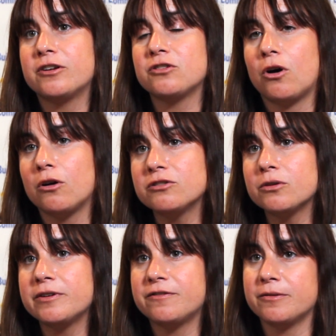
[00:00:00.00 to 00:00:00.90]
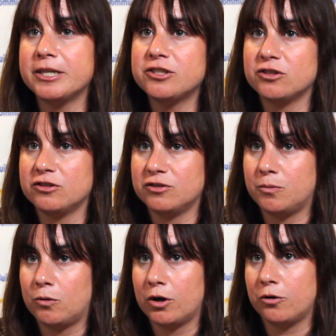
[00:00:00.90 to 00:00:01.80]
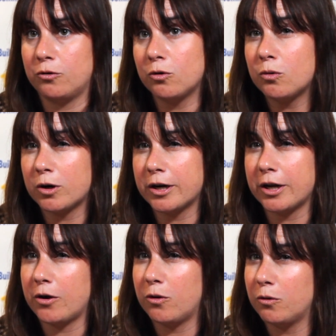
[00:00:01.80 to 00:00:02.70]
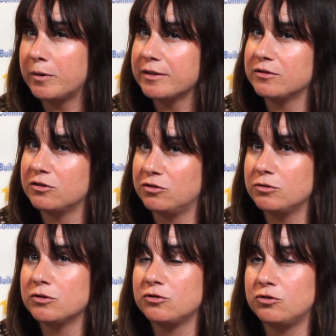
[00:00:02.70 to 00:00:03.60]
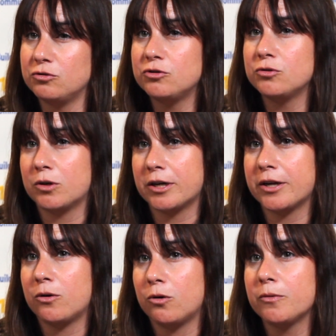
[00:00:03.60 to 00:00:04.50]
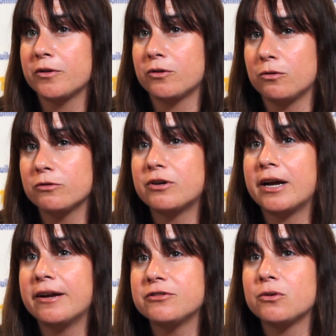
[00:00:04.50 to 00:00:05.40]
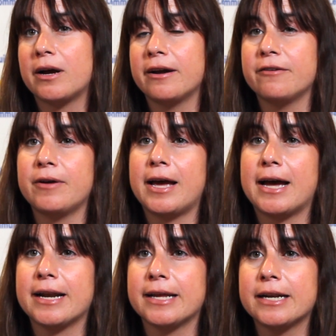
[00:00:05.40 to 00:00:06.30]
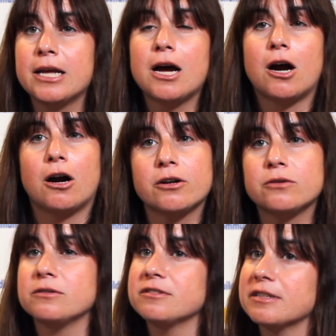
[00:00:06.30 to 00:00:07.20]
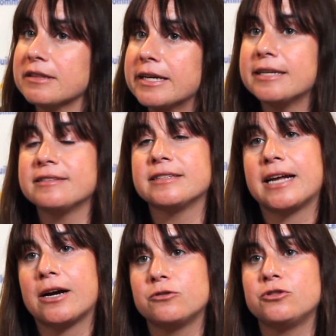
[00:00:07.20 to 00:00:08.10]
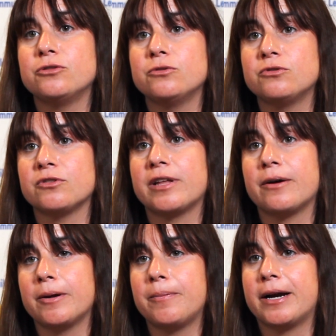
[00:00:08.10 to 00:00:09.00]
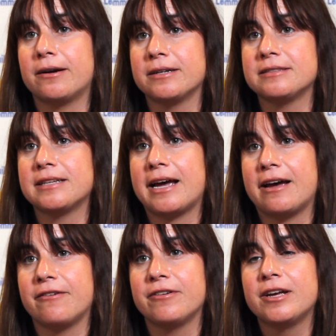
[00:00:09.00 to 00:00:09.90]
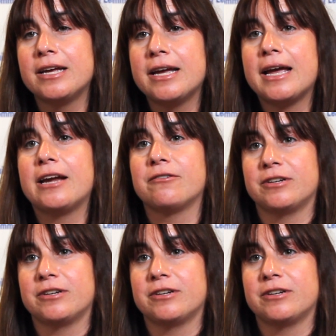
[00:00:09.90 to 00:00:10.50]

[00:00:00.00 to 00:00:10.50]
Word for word: There's also information to support Google work at home, because the students do do work at home in the Google Drive, so I've added articles and links and how-to, so that way parents have a